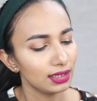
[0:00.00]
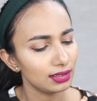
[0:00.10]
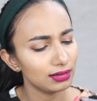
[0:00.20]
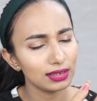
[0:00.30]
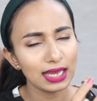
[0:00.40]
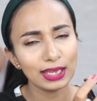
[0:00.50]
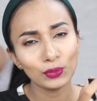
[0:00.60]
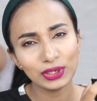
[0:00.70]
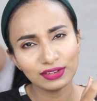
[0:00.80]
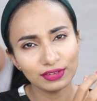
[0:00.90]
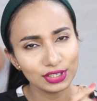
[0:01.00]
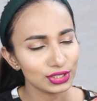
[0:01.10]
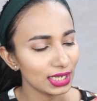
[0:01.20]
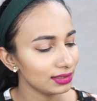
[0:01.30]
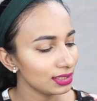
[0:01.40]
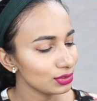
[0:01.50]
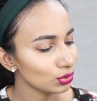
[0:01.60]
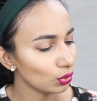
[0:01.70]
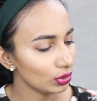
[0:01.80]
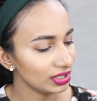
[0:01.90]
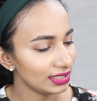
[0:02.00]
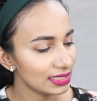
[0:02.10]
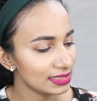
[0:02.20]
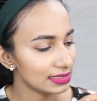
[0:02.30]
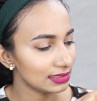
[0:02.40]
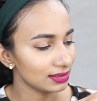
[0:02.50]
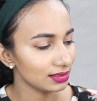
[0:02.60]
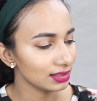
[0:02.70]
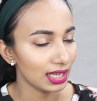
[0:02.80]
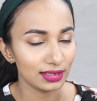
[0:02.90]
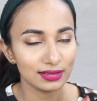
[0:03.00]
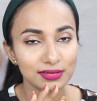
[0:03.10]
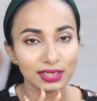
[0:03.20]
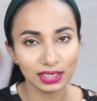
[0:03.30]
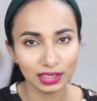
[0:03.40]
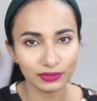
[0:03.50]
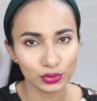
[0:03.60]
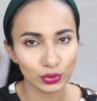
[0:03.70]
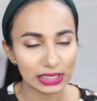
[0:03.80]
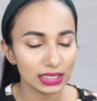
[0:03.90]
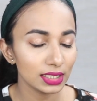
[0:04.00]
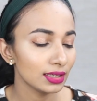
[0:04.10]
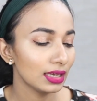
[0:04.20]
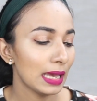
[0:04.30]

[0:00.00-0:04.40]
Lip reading: I only wish that they sold these colors individually,